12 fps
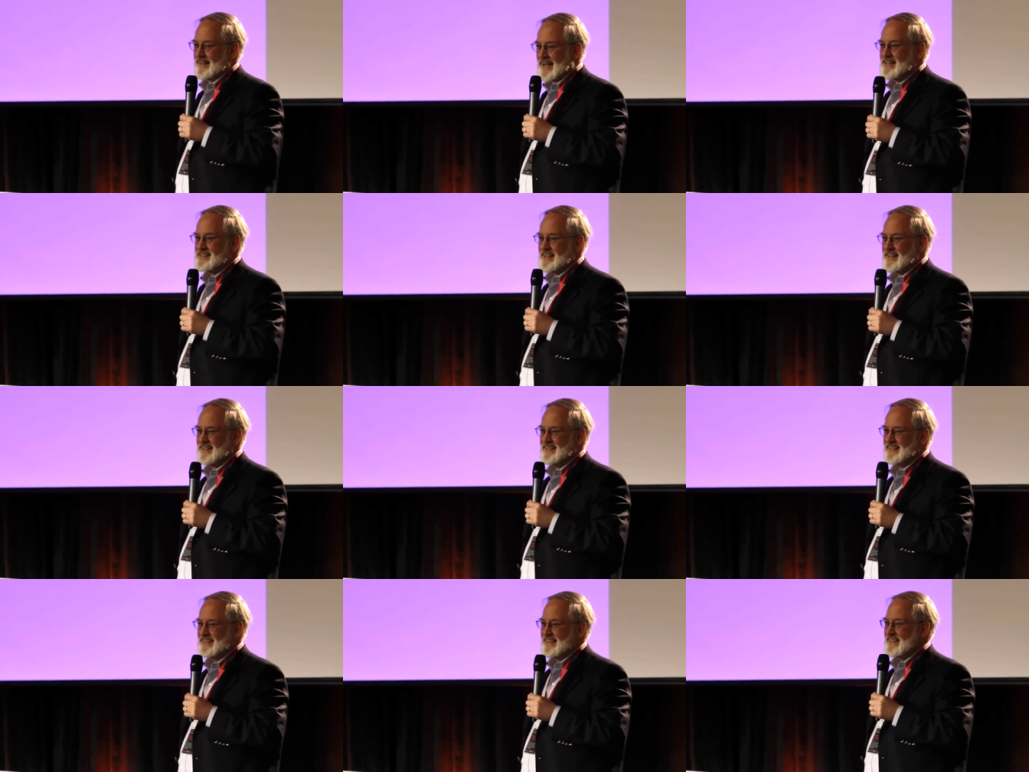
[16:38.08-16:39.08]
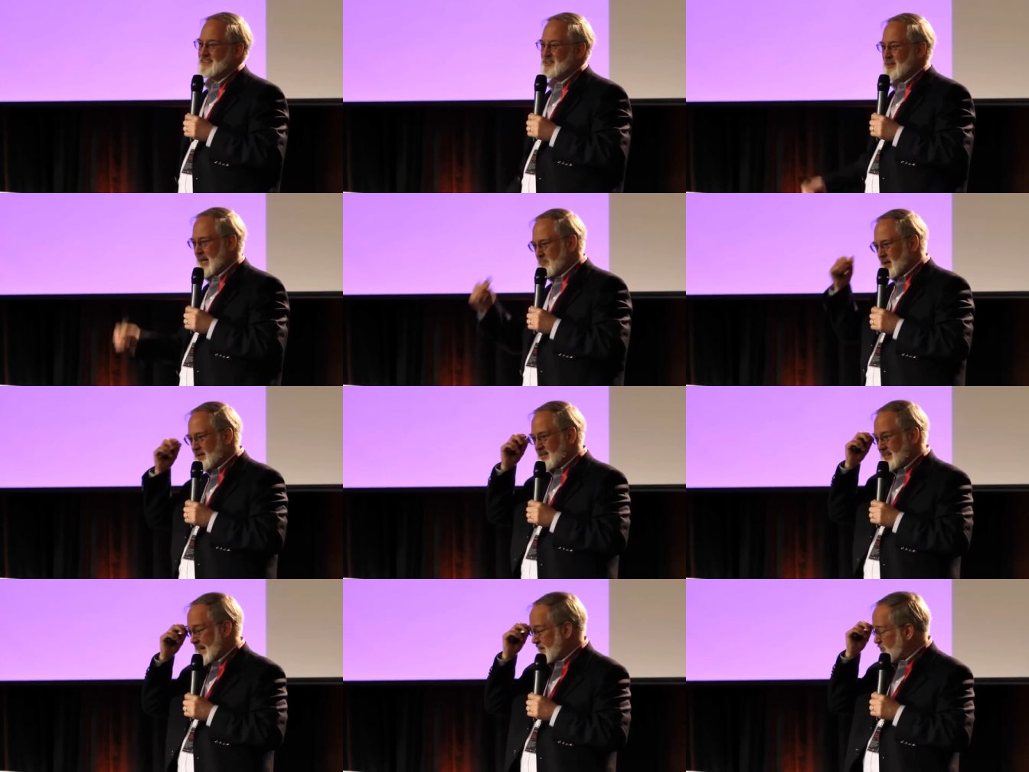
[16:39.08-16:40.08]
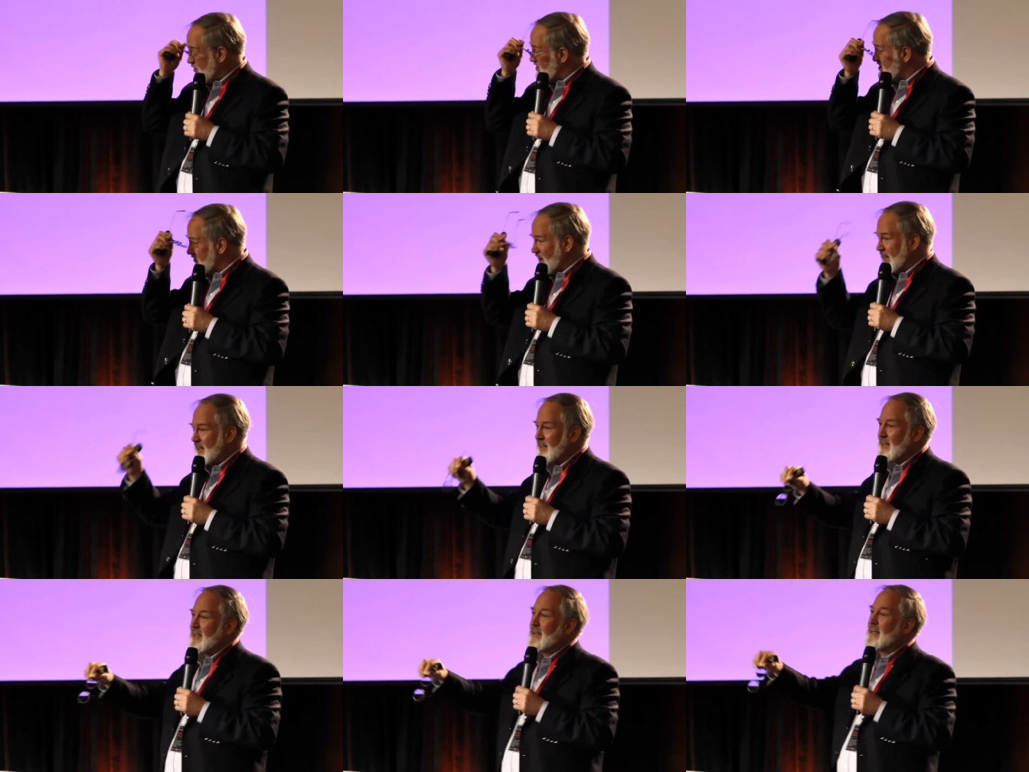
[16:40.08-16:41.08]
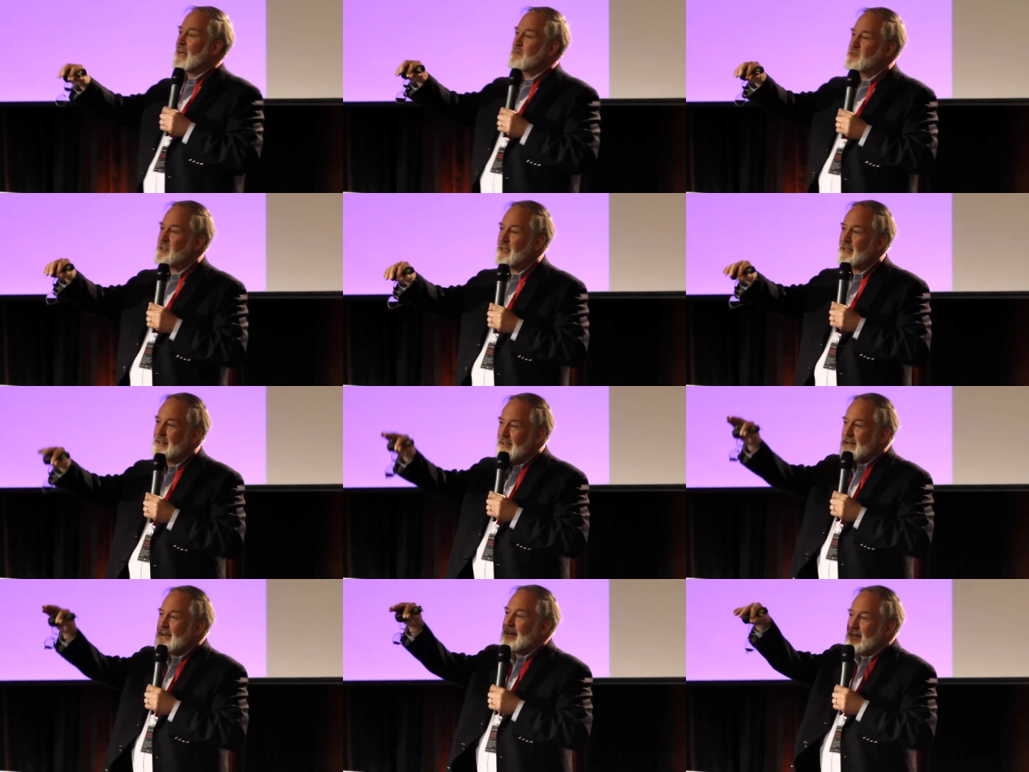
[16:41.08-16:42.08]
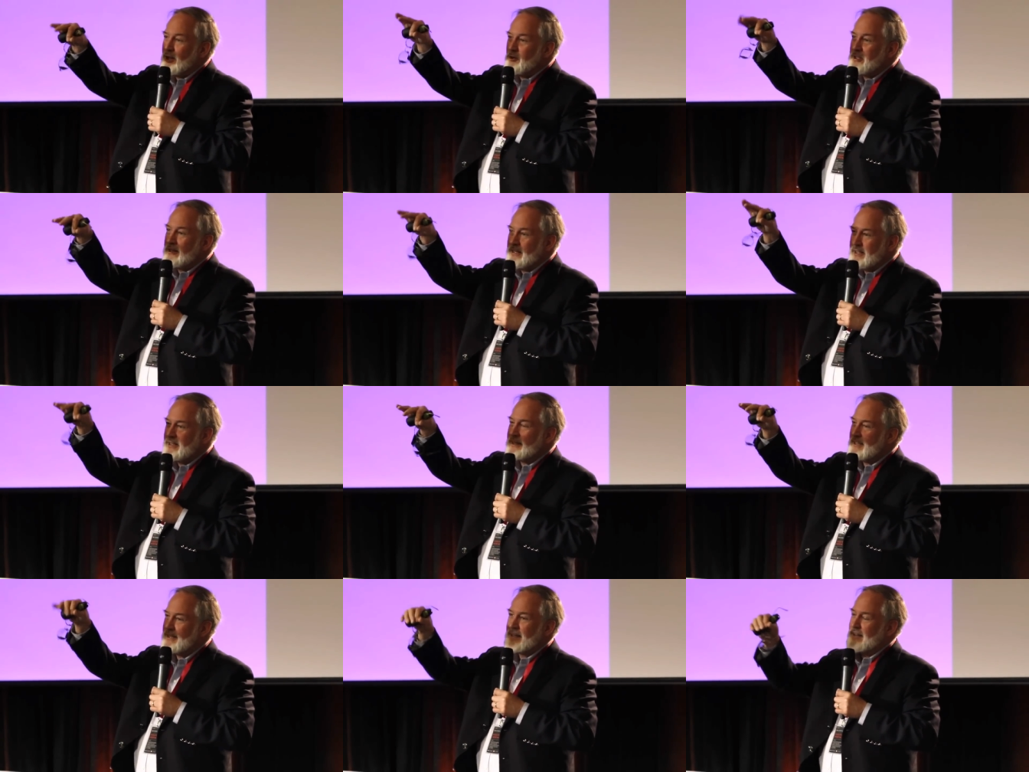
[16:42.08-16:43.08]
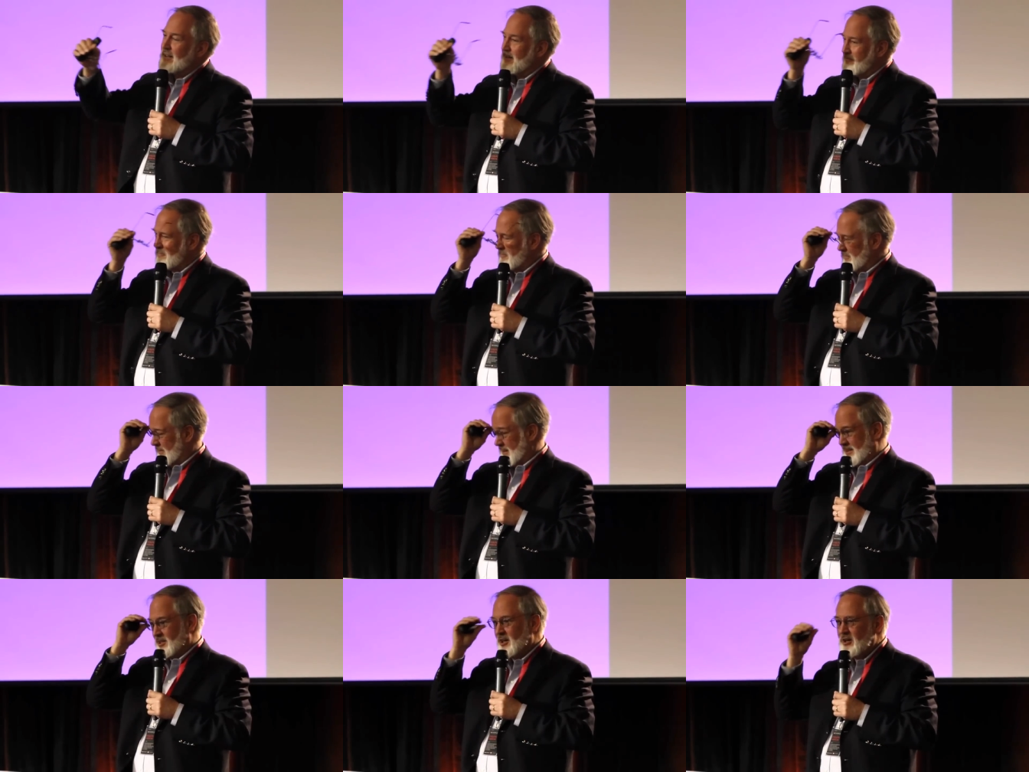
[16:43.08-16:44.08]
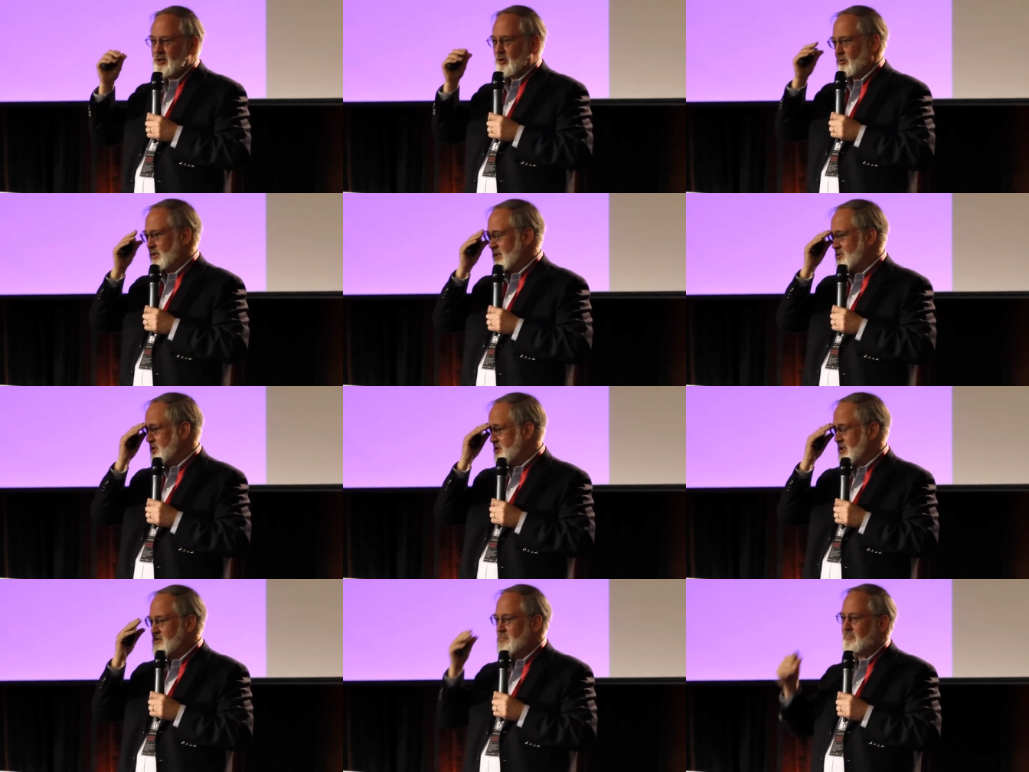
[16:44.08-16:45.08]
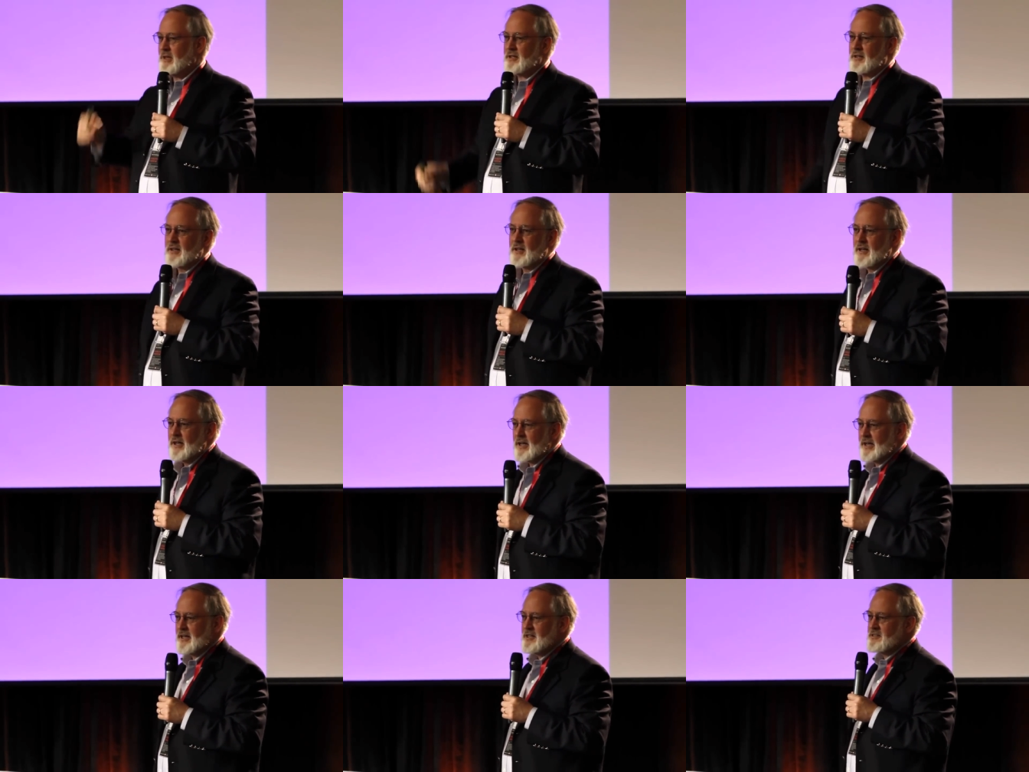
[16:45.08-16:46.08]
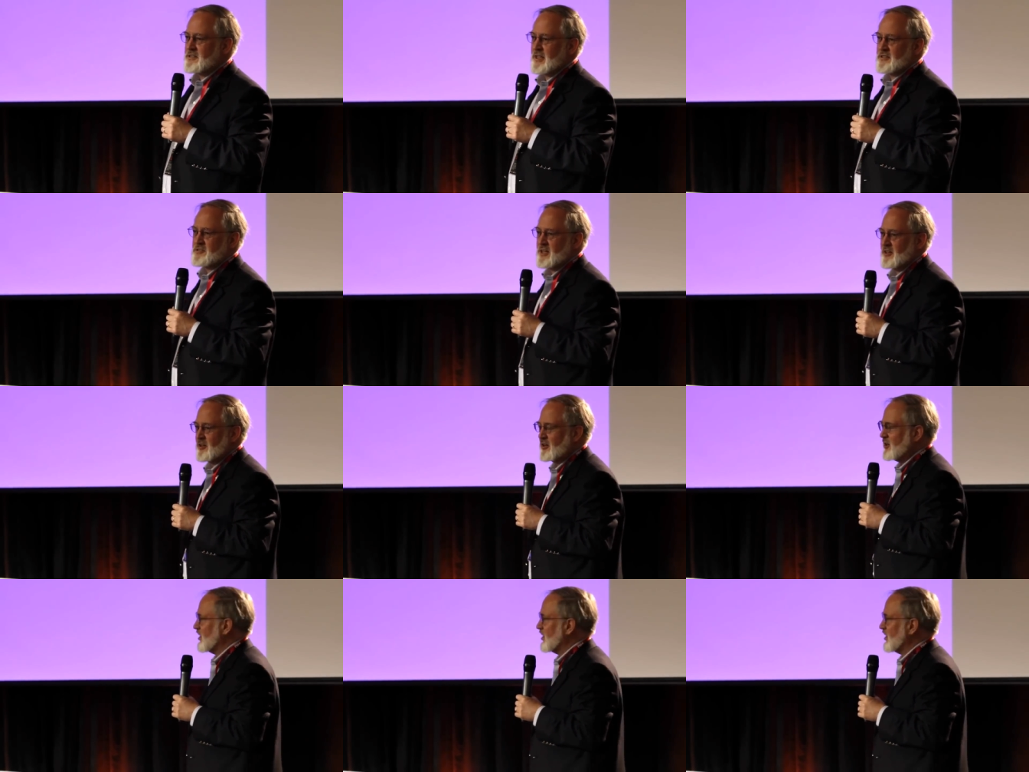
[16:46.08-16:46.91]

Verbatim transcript: And I said, So I'm on this African savanna, and I'm saying, Hello, kitty. Um, no, that just doesn't make any sense at